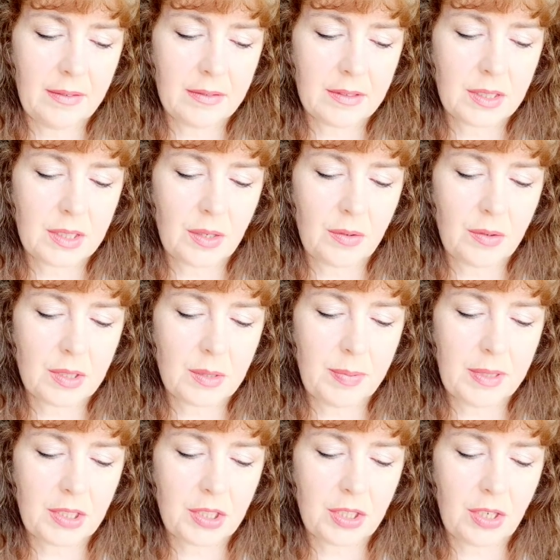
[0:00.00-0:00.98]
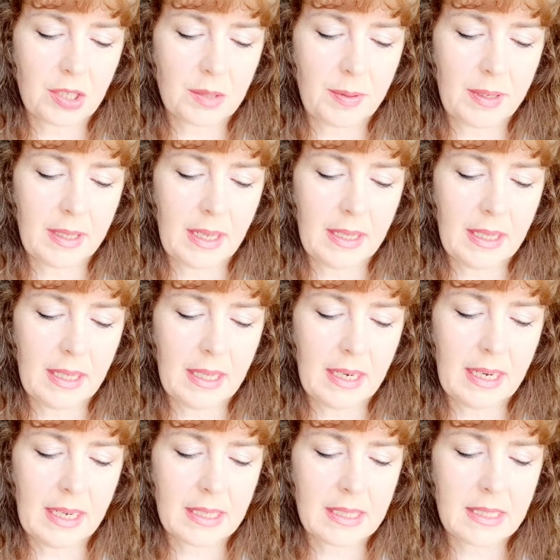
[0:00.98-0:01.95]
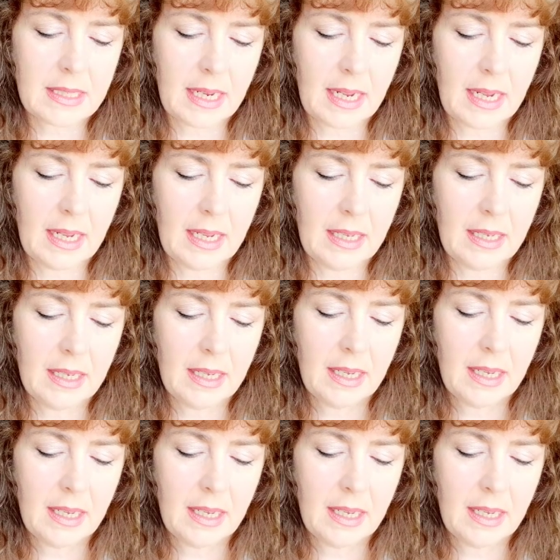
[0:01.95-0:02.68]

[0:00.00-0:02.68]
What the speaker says: so I was a bit shocked by that, and then the next day,